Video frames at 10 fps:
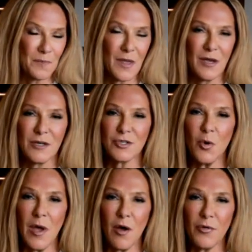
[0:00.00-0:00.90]
So
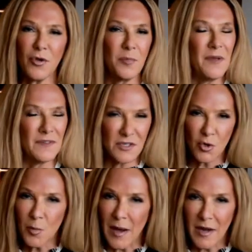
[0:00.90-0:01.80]
health could be physical
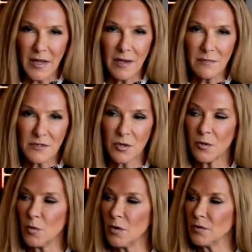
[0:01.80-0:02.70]
body, so
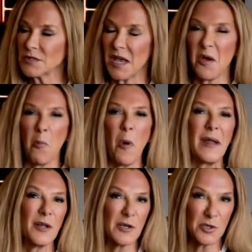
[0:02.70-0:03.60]
we'll say a weight
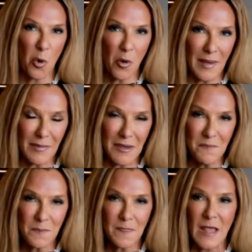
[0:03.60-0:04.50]
loss goal maybe.
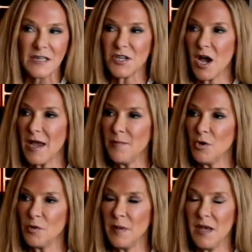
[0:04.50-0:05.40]
Time
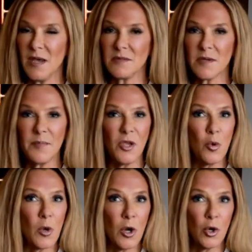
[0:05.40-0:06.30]
could be something you
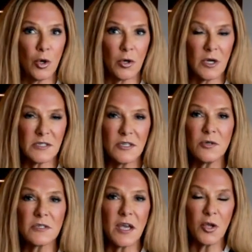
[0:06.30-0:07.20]
want to learn, a skill
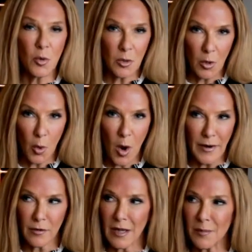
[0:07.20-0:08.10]
set you want to
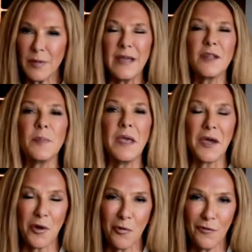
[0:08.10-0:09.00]
acquire, like playing the
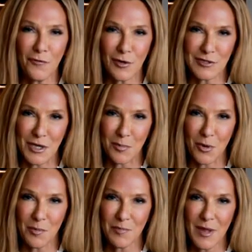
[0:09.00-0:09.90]
piano, for
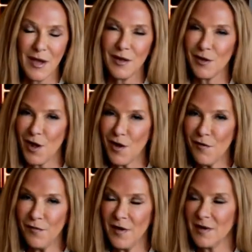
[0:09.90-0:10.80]
example.
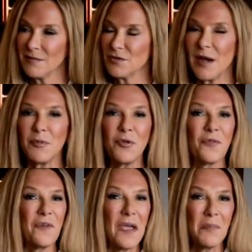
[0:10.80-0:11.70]
Love, time with your
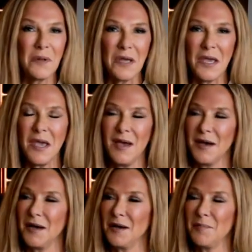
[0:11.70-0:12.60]
family,
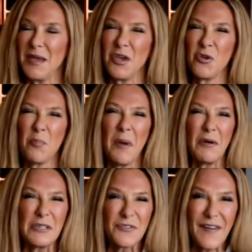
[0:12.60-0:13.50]
uh, making your
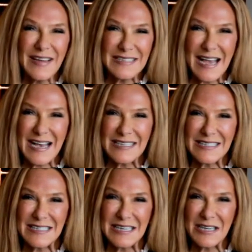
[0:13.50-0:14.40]
marriage
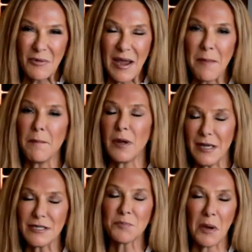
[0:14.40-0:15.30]
fantastic, right? Money
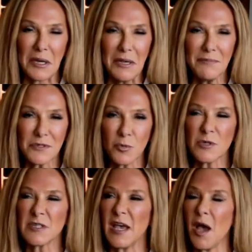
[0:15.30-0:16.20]
is money, so we'll
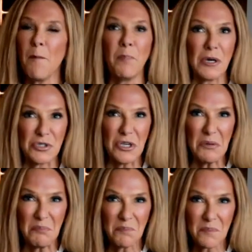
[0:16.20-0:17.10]
say a budget.
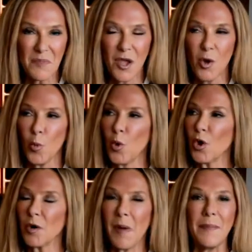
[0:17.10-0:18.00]

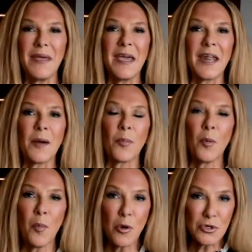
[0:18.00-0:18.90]
Work might be getting a
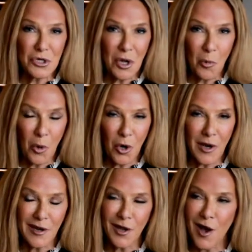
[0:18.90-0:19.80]
promotion at work,
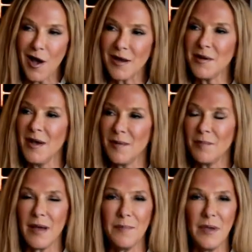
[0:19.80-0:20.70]
and God
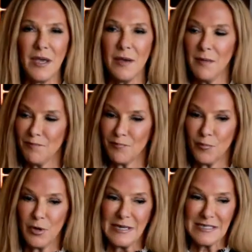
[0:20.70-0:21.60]
might be
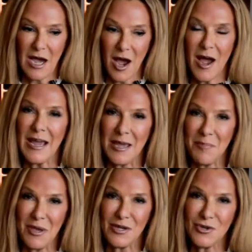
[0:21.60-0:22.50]
putting time
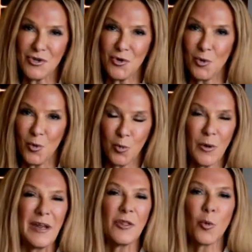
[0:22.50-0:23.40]
into
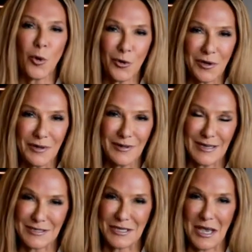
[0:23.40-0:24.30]
reading the word,
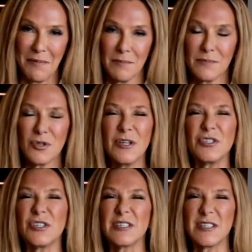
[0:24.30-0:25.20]
let's say. So let's
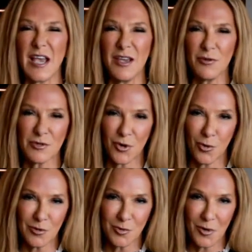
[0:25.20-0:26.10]
just say those are
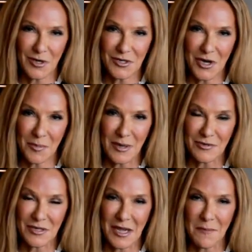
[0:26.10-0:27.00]
goals we're going to talk about
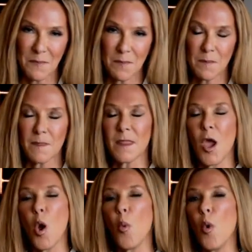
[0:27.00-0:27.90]
today.
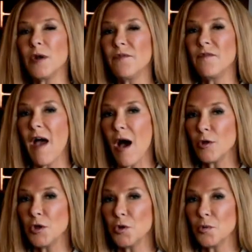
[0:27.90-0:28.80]
What
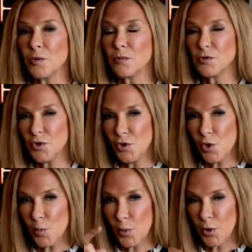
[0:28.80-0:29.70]
value do
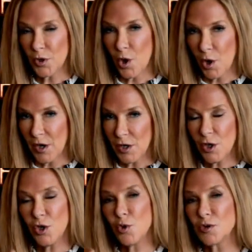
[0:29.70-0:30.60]
you put on
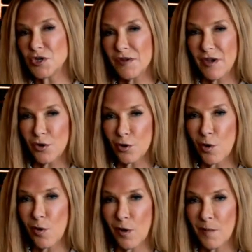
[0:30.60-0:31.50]
you achieving your goal?